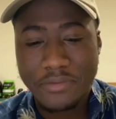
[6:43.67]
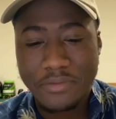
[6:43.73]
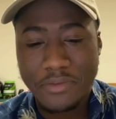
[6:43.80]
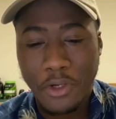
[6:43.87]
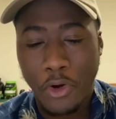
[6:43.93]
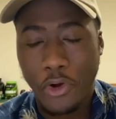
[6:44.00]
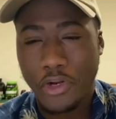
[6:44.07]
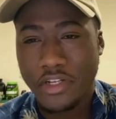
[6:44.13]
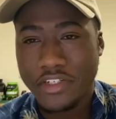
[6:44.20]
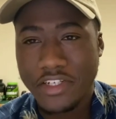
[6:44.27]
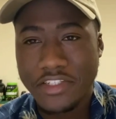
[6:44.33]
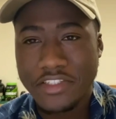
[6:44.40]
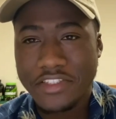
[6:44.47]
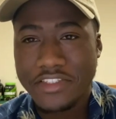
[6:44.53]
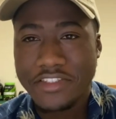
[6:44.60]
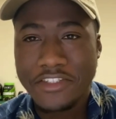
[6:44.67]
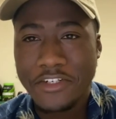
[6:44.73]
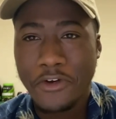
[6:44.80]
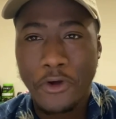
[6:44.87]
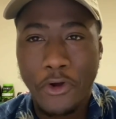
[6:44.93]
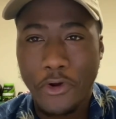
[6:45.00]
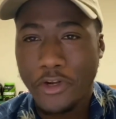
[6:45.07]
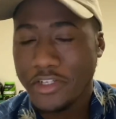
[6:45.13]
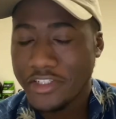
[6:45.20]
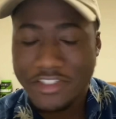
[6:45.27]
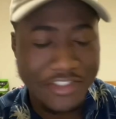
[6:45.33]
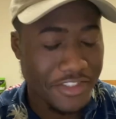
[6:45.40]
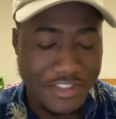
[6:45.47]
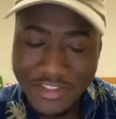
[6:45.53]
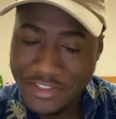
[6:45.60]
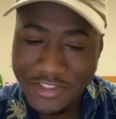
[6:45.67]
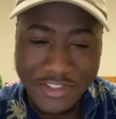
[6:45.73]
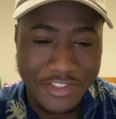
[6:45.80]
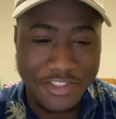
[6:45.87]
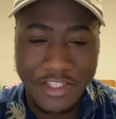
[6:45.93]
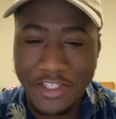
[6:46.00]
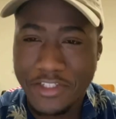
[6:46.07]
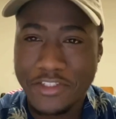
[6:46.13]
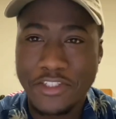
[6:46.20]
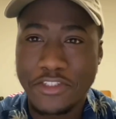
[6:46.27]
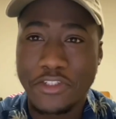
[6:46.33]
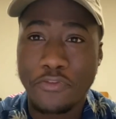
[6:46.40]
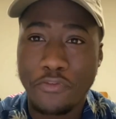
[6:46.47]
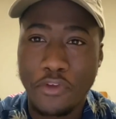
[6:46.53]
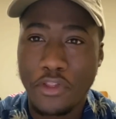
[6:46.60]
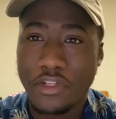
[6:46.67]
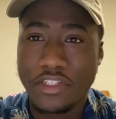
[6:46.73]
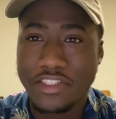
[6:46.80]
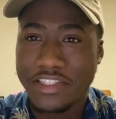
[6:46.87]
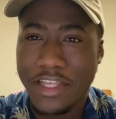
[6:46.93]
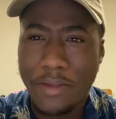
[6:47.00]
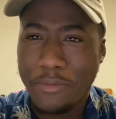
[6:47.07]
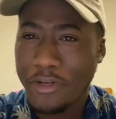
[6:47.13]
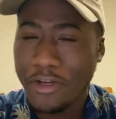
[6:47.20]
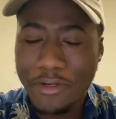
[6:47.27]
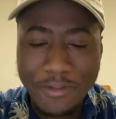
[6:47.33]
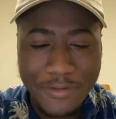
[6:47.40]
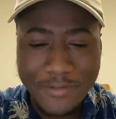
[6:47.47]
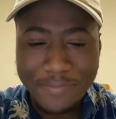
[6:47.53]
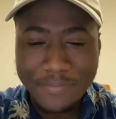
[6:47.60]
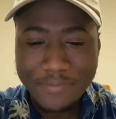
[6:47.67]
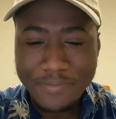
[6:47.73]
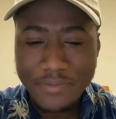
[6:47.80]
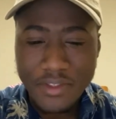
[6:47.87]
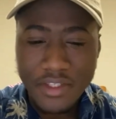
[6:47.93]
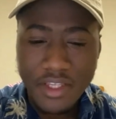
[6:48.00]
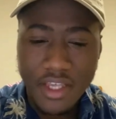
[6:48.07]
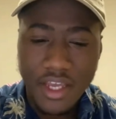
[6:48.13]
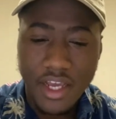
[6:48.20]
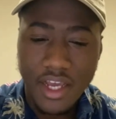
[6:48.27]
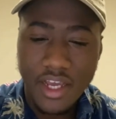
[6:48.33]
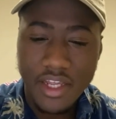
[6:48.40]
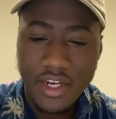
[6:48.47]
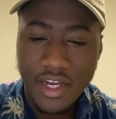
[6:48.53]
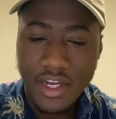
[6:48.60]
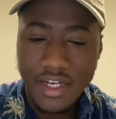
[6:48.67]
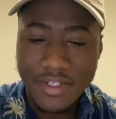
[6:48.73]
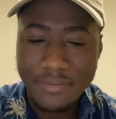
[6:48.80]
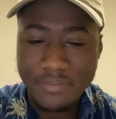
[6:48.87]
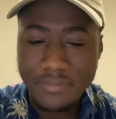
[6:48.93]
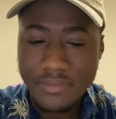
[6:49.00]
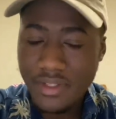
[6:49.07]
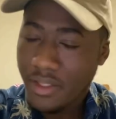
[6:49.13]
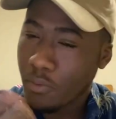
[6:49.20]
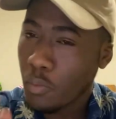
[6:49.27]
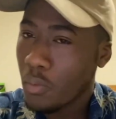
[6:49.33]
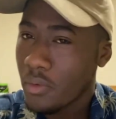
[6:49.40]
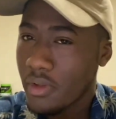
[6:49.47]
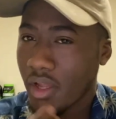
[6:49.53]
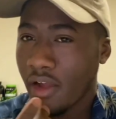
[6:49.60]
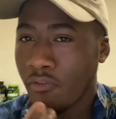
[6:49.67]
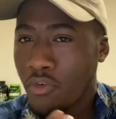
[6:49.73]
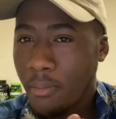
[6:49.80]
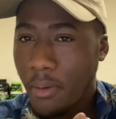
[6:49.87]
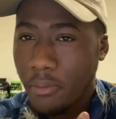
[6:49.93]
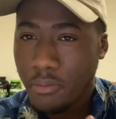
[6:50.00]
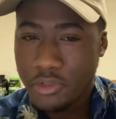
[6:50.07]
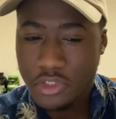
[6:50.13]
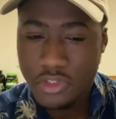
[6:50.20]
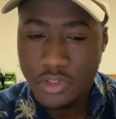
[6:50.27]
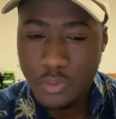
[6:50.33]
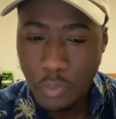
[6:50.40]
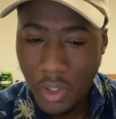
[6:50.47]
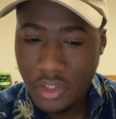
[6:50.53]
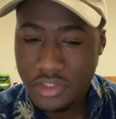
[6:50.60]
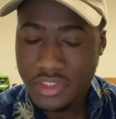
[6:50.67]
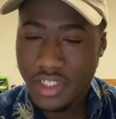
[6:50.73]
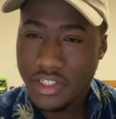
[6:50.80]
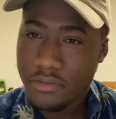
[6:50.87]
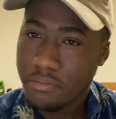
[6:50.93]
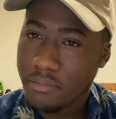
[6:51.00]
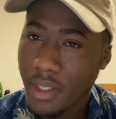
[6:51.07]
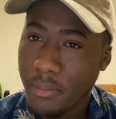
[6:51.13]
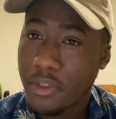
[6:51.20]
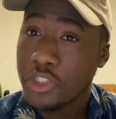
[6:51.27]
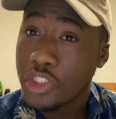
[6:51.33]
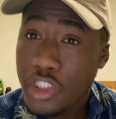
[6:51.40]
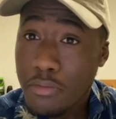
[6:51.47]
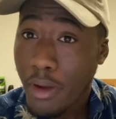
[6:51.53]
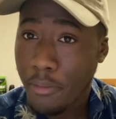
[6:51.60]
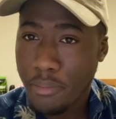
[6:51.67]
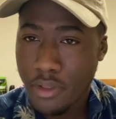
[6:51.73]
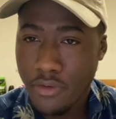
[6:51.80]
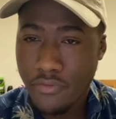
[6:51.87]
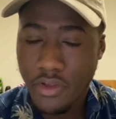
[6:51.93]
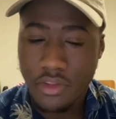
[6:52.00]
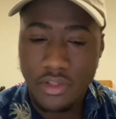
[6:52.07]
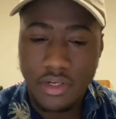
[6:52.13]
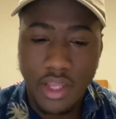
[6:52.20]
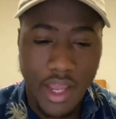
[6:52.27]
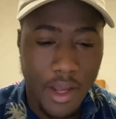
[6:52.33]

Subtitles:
Harkness. You know, Harkness. It's just like, it's such a villainous name. You know. And I remember when Wanda said maybe she might be the villain.